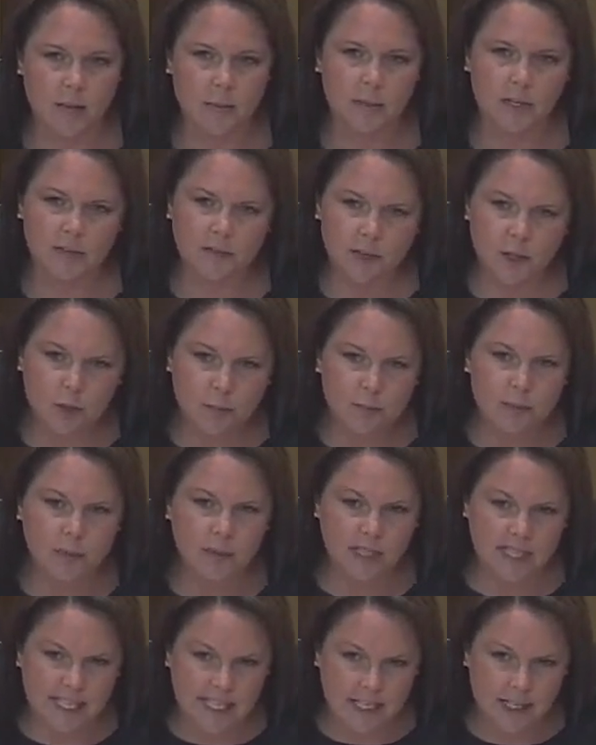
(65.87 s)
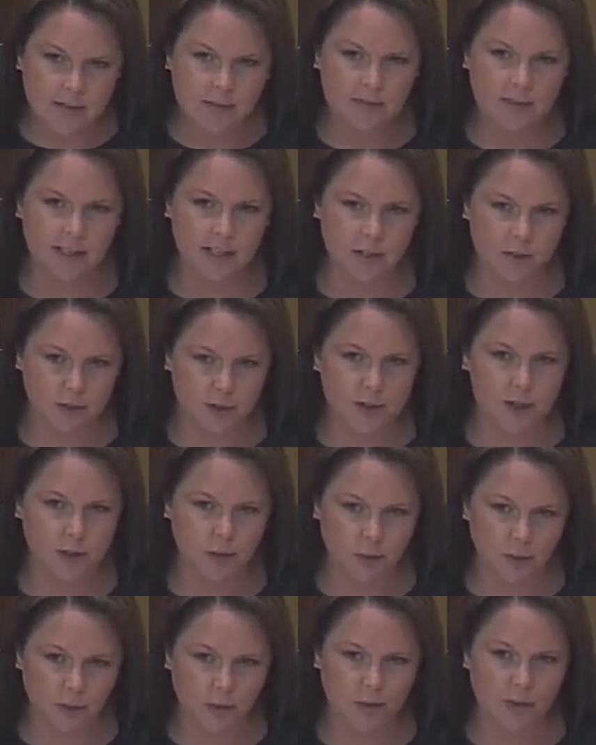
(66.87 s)
But if you believe in your
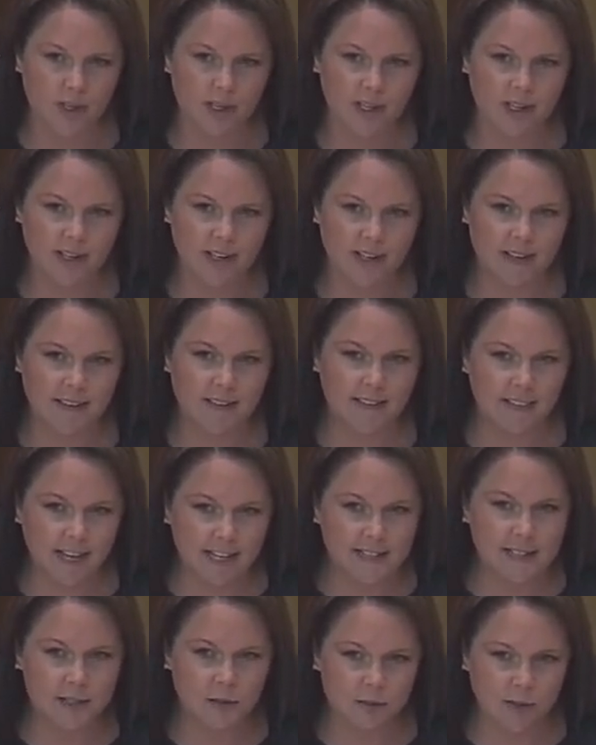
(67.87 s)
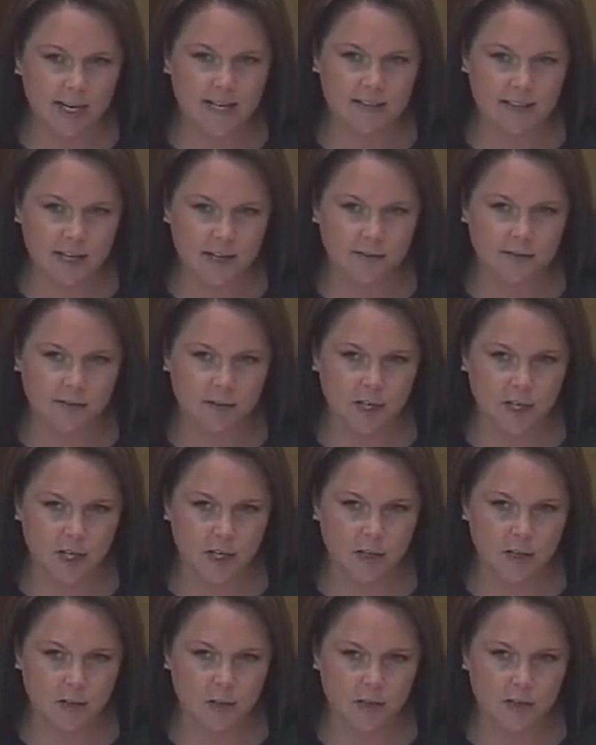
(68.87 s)
soul that that's the right thing for
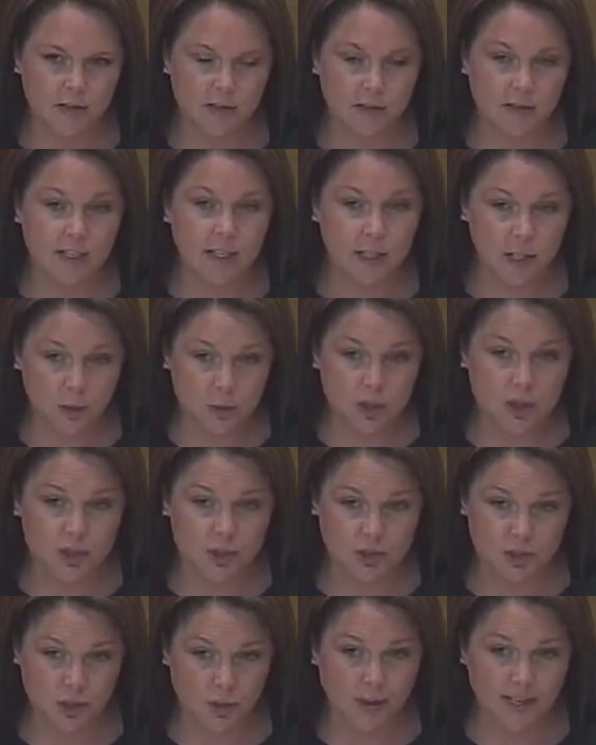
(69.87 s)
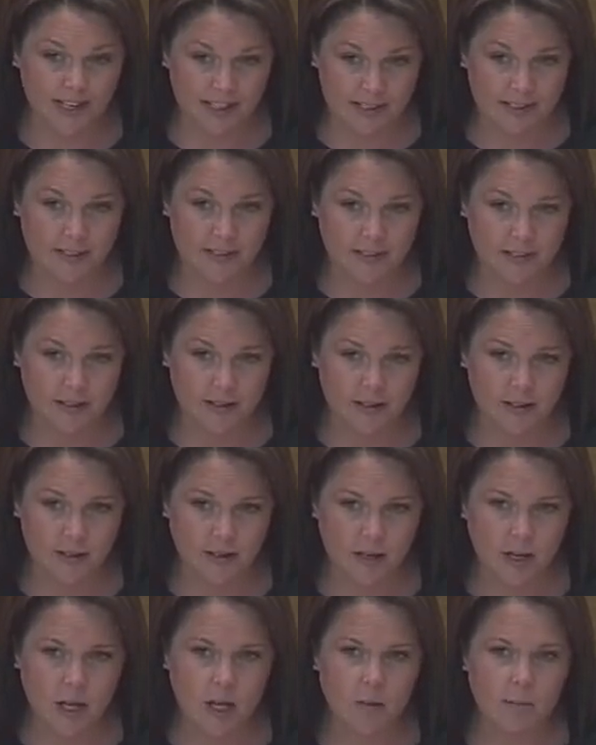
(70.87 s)
you, then you should do it.
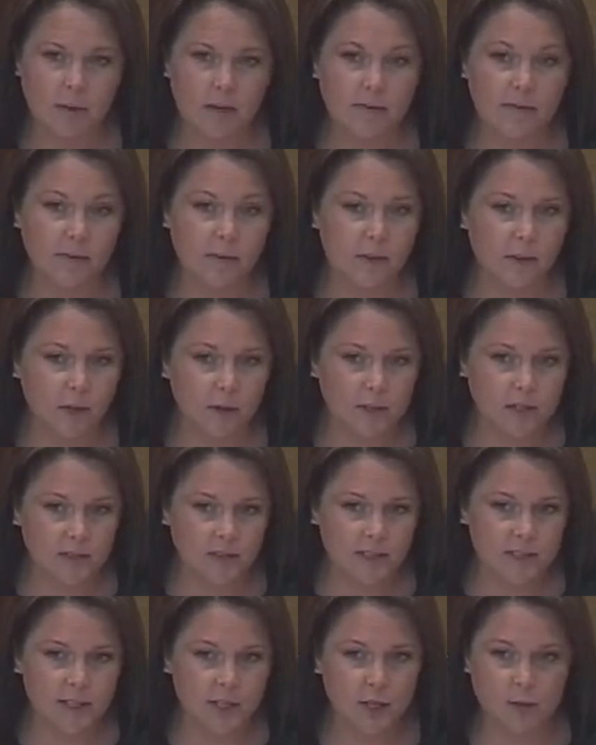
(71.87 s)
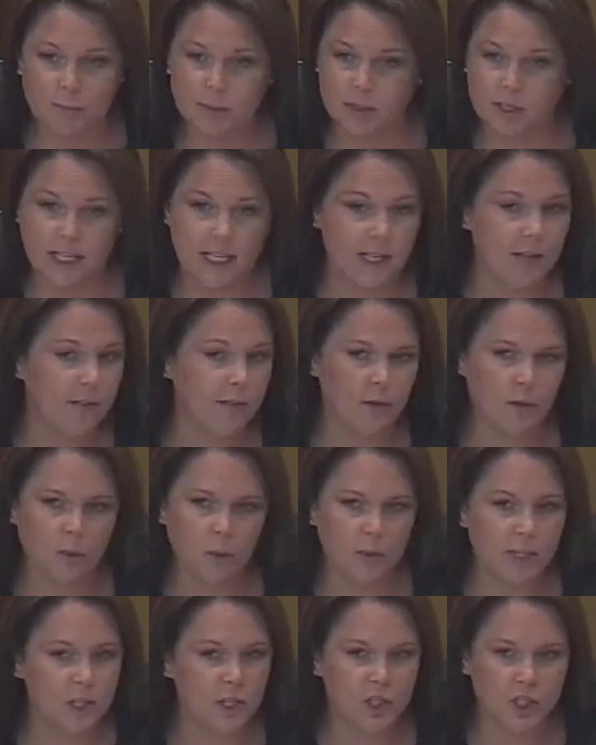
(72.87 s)
But for those of us who believe
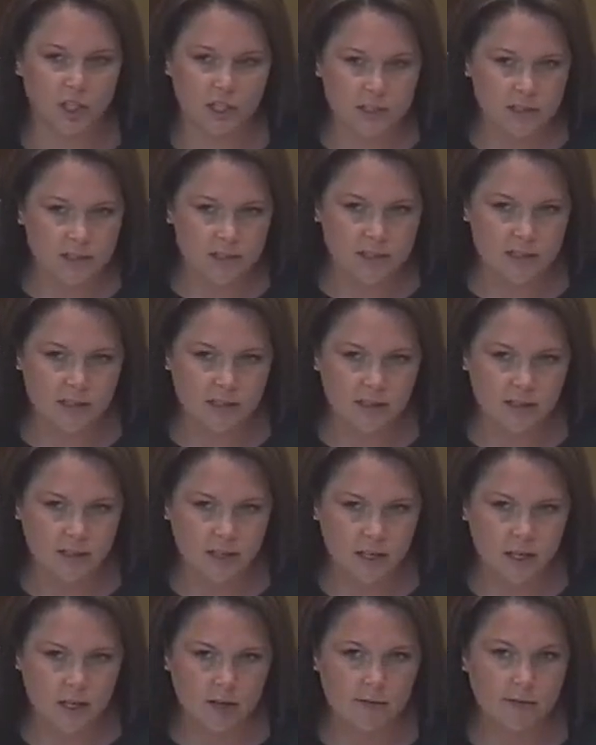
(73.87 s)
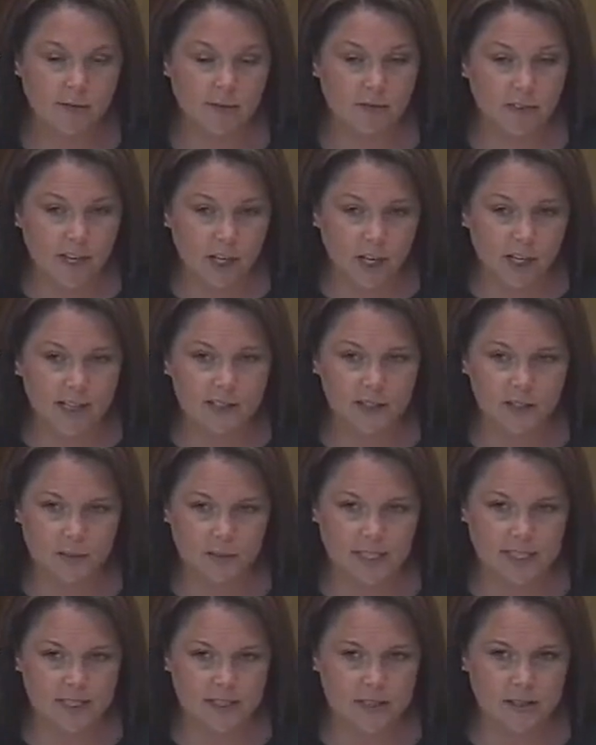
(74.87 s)
we shouldn't, for various
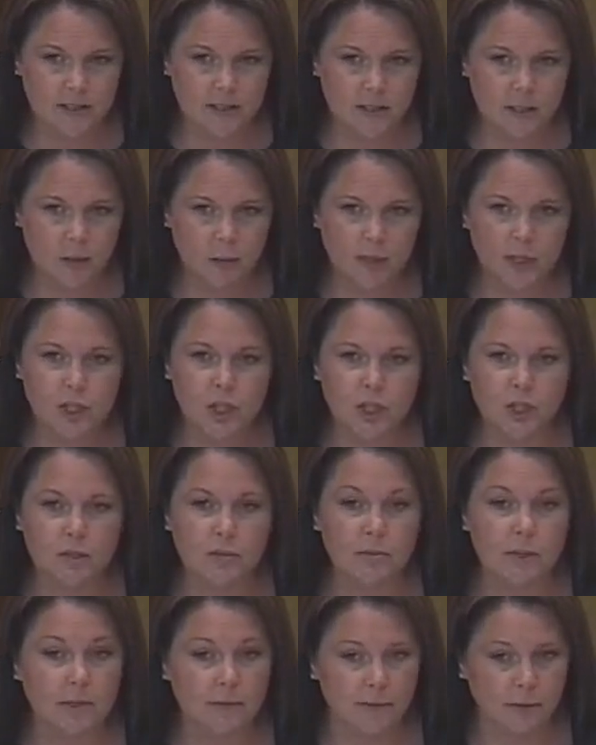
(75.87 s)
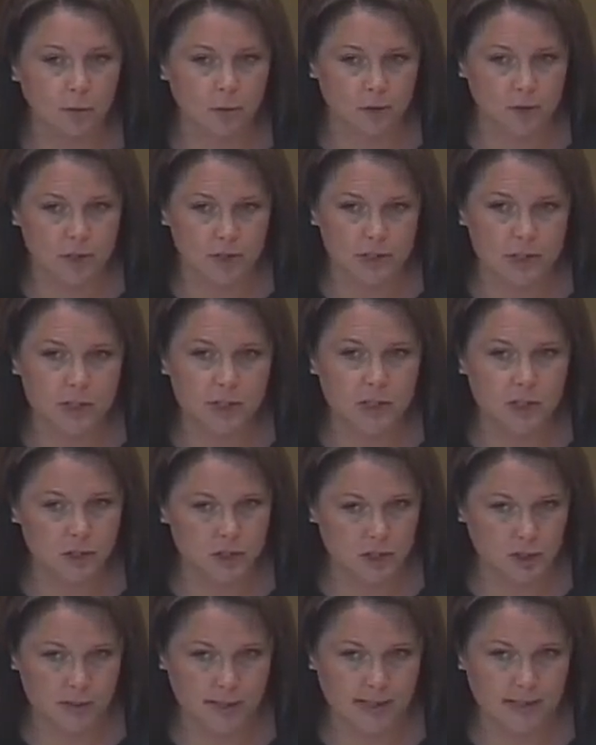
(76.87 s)
reasons, we shouldn't be forced to
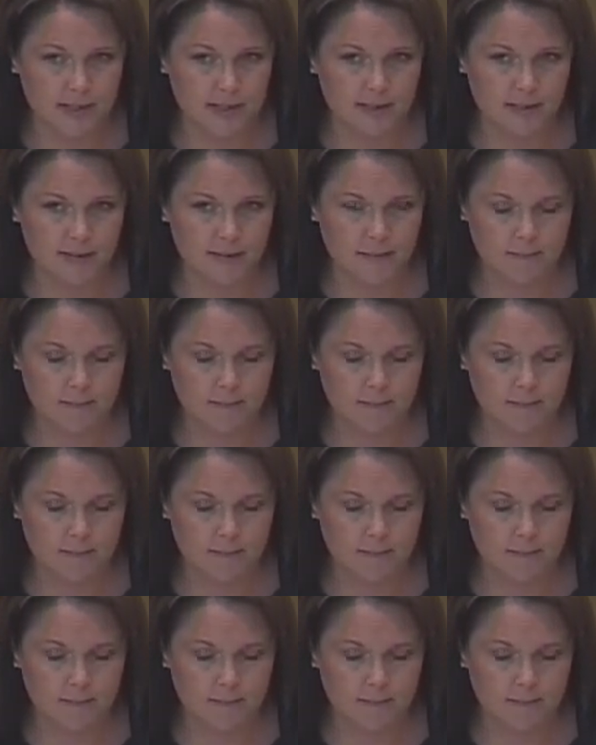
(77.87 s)
do it.